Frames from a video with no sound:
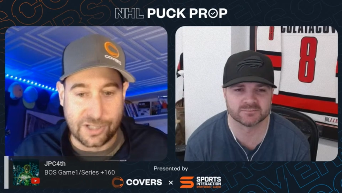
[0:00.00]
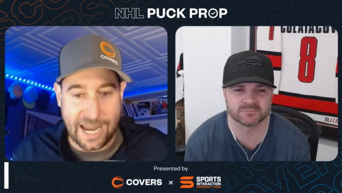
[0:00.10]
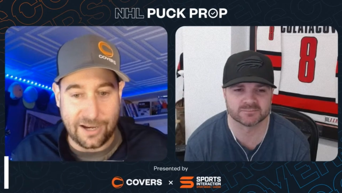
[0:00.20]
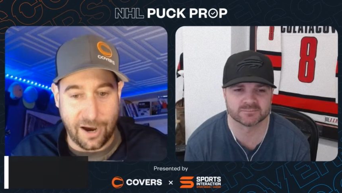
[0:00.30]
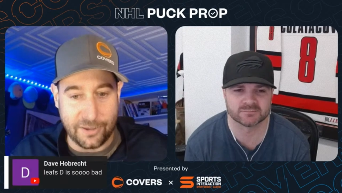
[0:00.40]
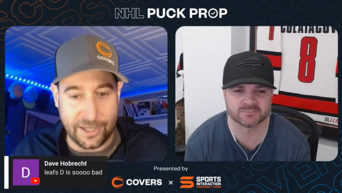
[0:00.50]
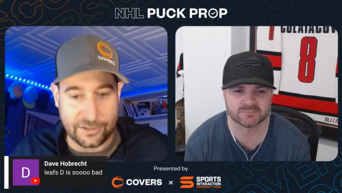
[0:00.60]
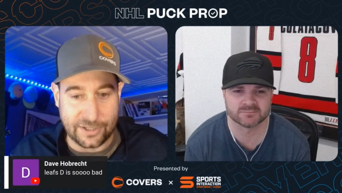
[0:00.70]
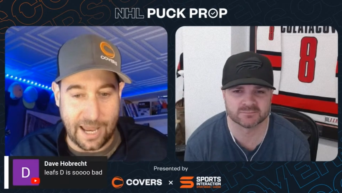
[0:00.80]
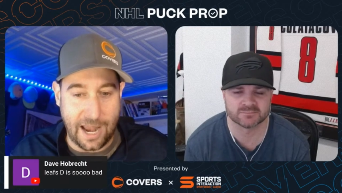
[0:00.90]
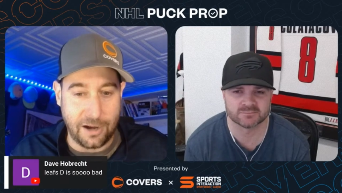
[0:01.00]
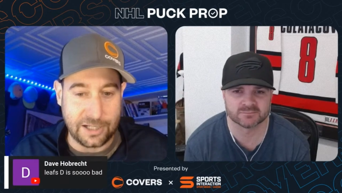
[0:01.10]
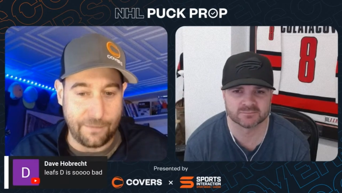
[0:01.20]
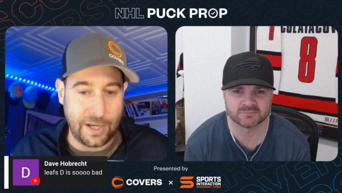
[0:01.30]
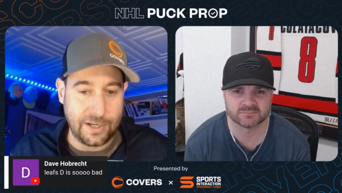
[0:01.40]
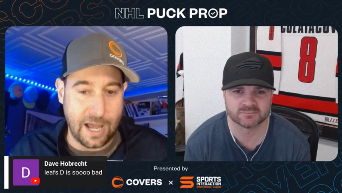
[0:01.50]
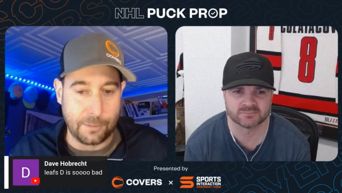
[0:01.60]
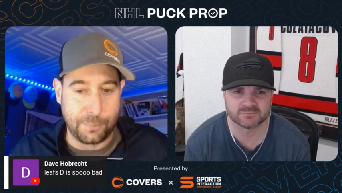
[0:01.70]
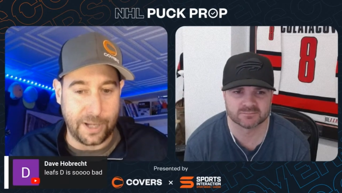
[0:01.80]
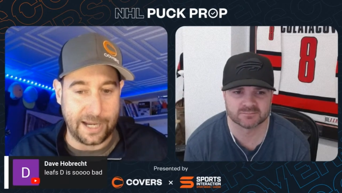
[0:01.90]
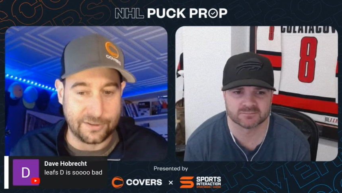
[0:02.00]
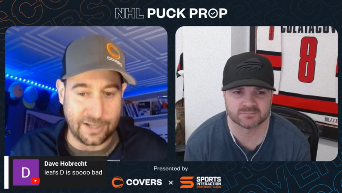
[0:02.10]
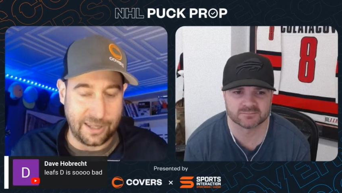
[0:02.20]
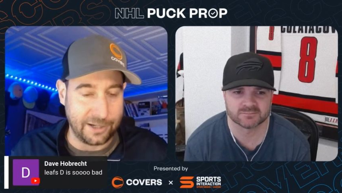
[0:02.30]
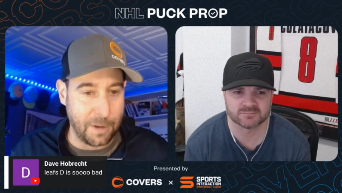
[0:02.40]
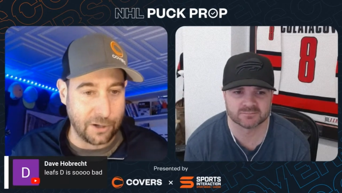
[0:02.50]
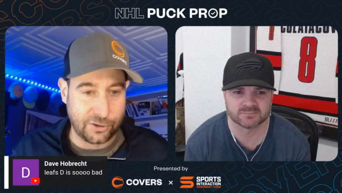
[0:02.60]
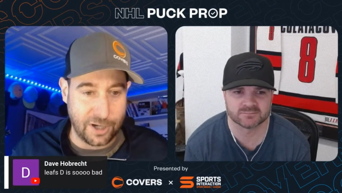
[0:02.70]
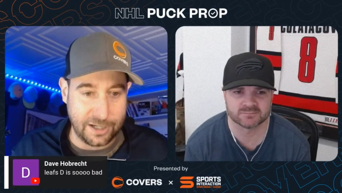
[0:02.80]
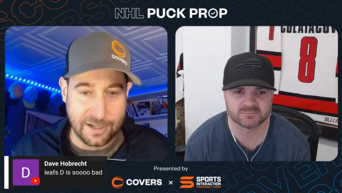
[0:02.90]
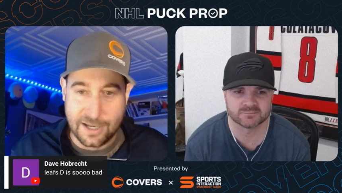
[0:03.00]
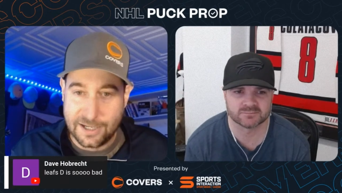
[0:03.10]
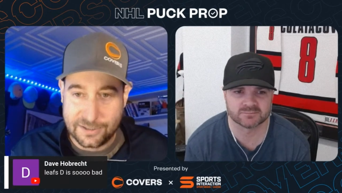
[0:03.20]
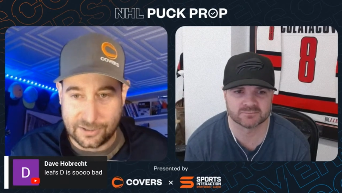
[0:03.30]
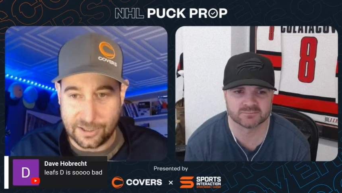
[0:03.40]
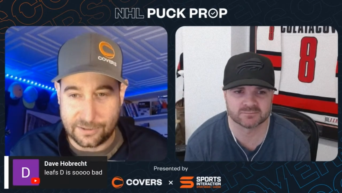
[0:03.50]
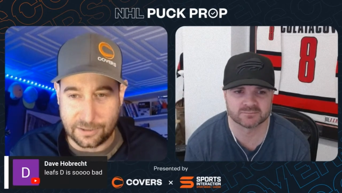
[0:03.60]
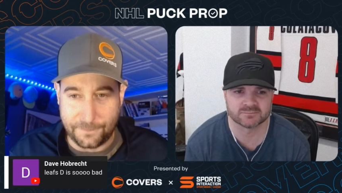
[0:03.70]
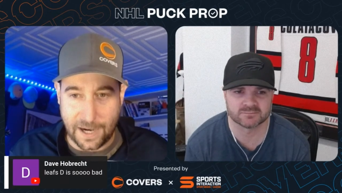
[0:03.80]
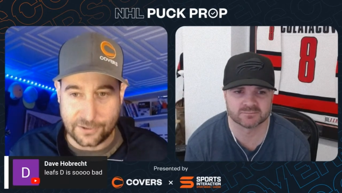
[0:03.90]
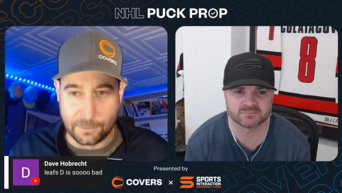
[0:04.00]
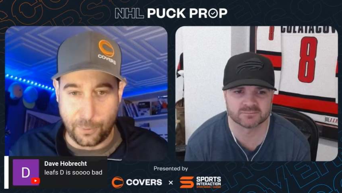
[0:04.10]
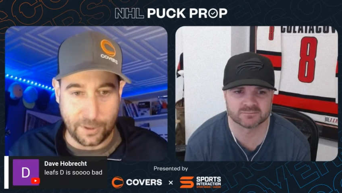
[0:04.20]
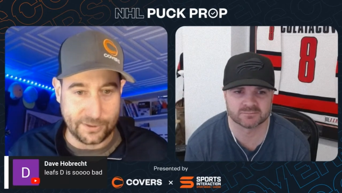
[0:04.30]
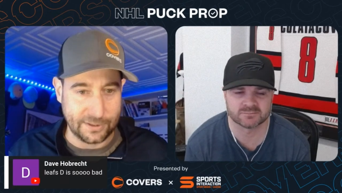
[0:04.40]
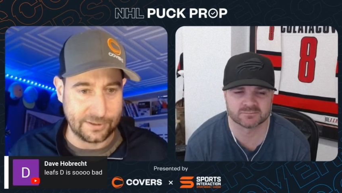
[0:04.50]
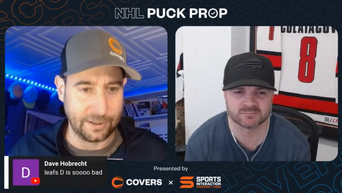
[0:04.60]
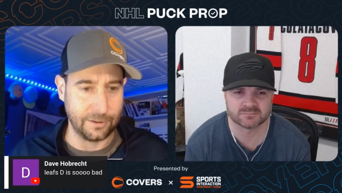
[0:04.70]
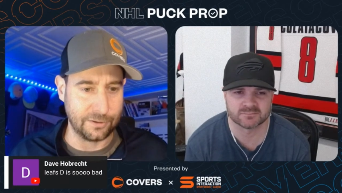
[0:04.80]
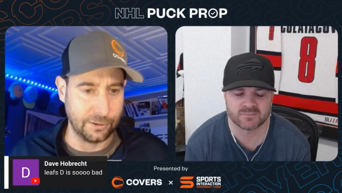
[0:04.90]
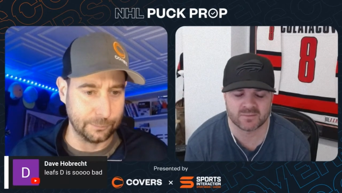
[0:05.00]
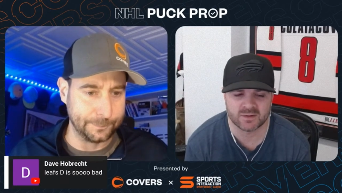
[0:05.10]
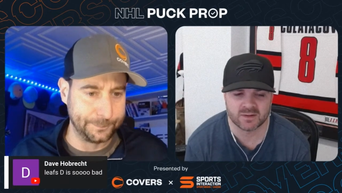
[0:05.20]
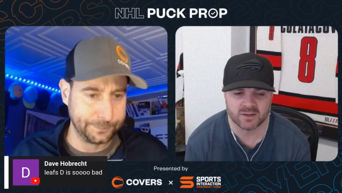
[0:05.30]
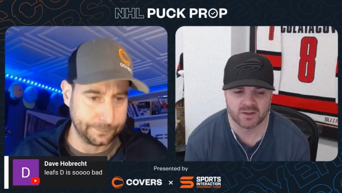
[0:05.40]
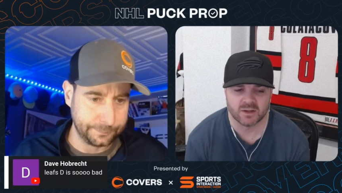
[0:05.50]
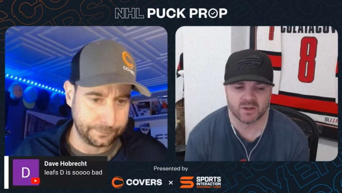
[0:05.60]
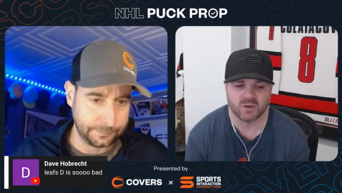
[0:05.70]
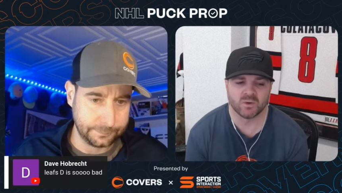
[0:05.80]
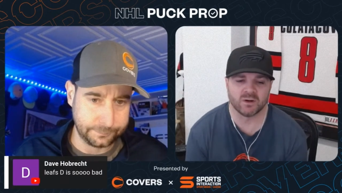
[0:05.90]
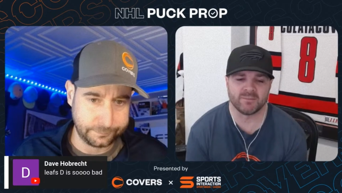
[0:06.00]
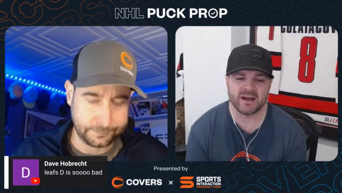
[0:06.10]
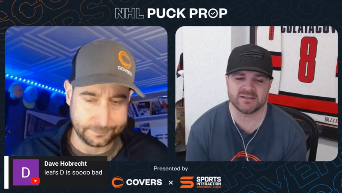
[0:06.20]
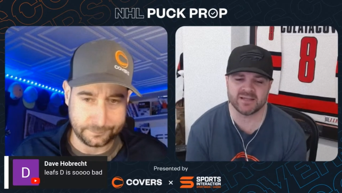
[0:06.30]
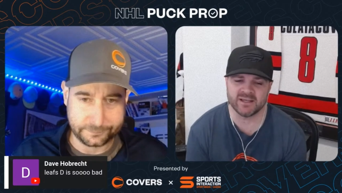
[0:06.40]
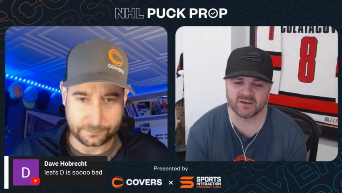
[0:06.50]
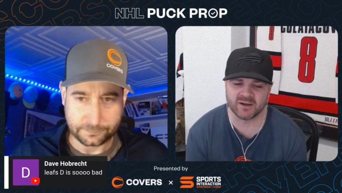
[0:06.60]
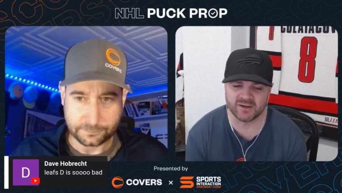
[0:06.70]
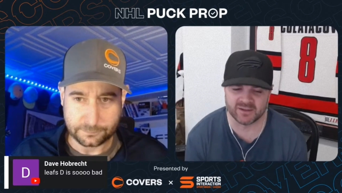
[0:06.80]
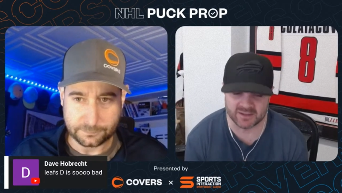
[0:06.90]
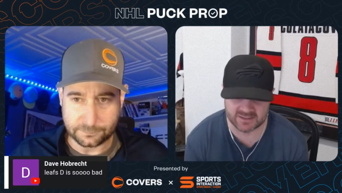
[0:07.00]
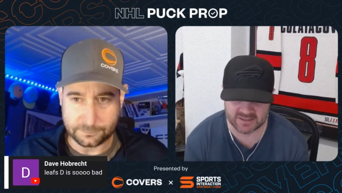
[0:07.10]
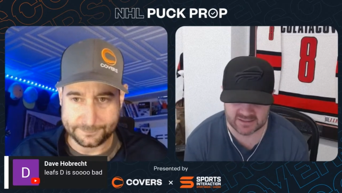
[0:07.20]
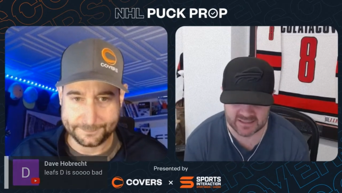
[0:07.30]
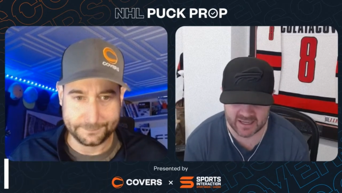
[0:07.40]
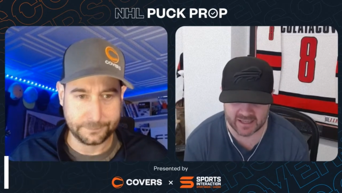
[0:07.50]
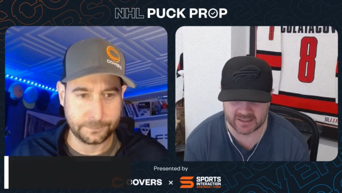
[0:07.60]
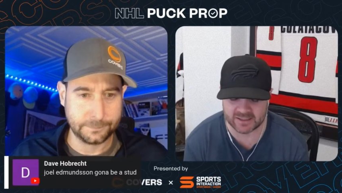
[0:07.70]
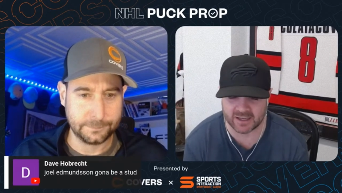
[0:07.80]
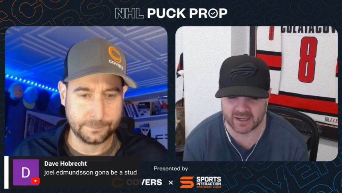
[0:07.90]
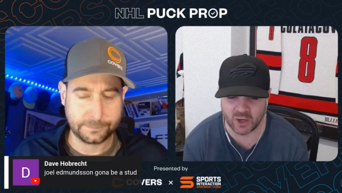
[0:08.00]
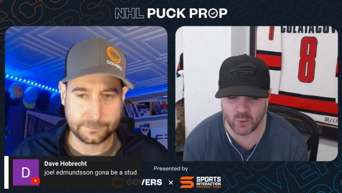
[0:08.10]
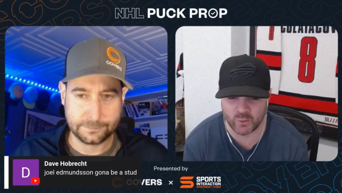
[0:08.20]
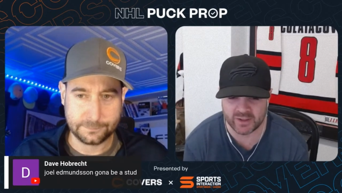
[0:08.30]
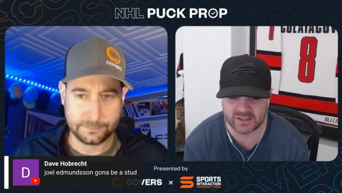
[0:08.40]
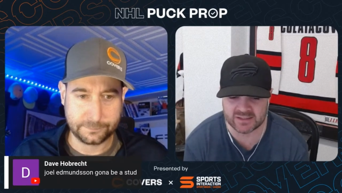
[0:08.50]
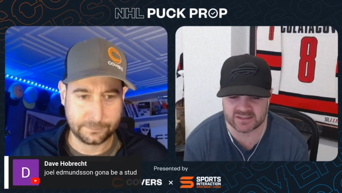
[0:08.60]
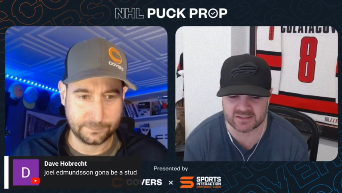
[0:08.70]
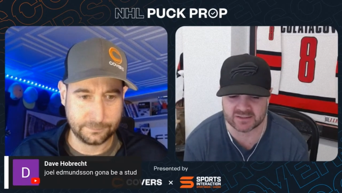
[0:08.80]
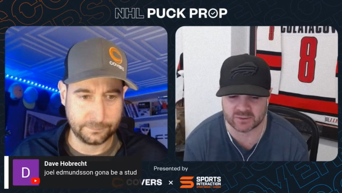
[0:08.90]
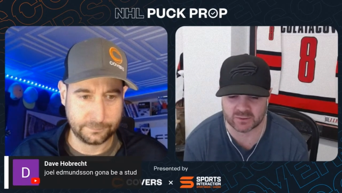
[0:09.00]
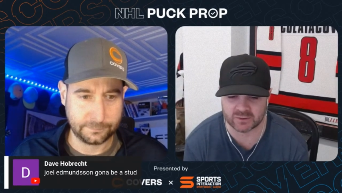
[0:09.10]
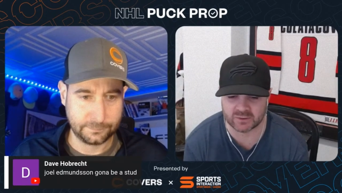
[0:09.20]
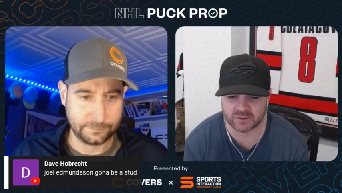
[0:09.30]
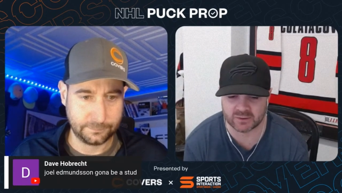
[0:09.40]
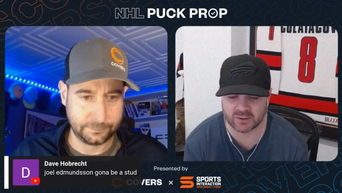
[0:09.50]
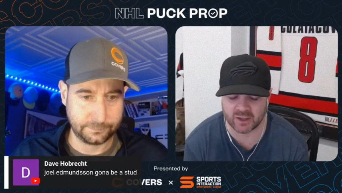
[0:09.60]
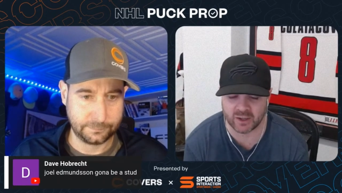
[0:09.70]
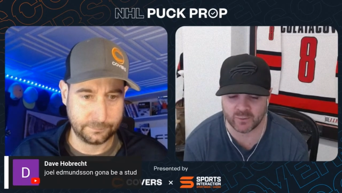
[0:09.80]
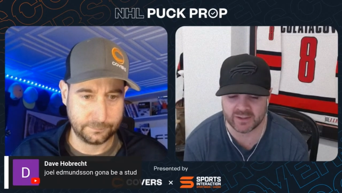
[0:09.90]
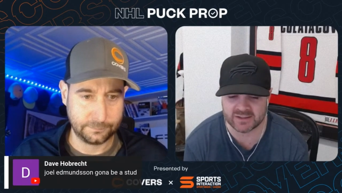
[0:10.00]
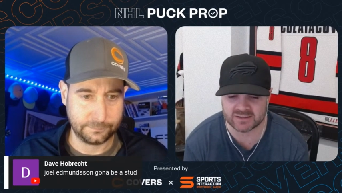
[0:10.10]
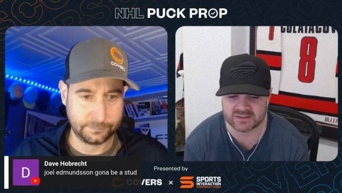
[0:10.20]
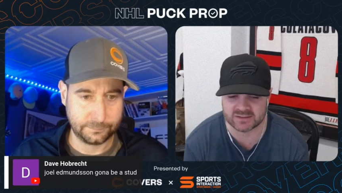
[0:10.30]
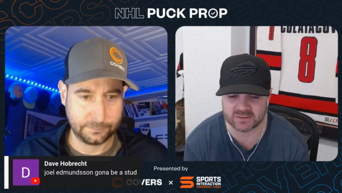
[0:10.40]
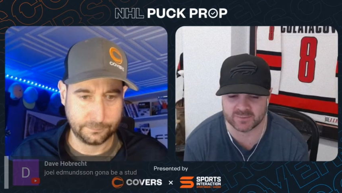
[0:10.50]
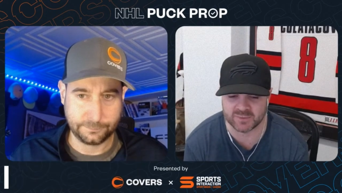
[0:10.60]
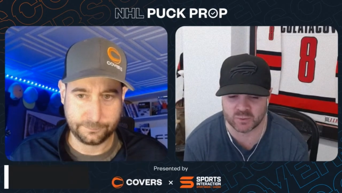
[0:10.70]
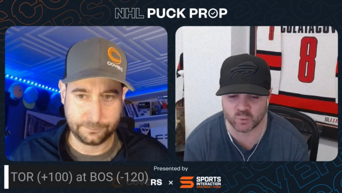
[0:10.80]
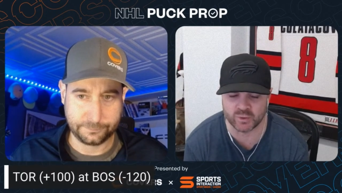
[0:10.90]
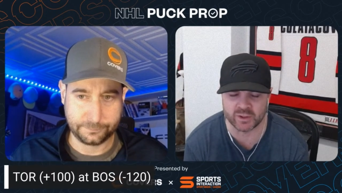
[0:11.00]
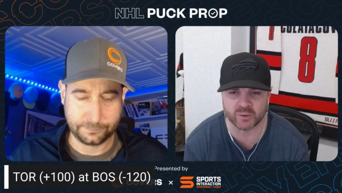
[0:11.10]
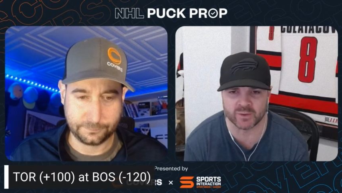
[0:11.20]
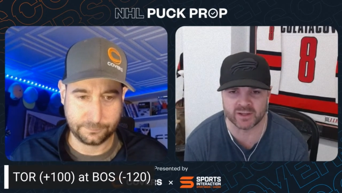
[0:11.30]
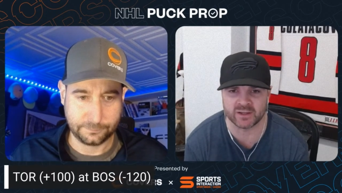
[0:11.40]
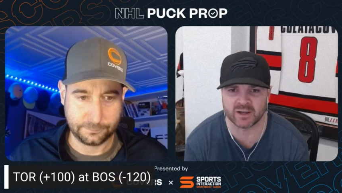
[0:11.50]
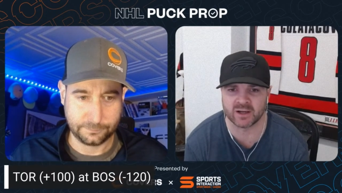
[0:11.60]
Speaker 1: take on this? And I'll give you another play because I like Marchand to to find some points in the series too.
Speaker 2: Well, my take on is is that I always I always be weary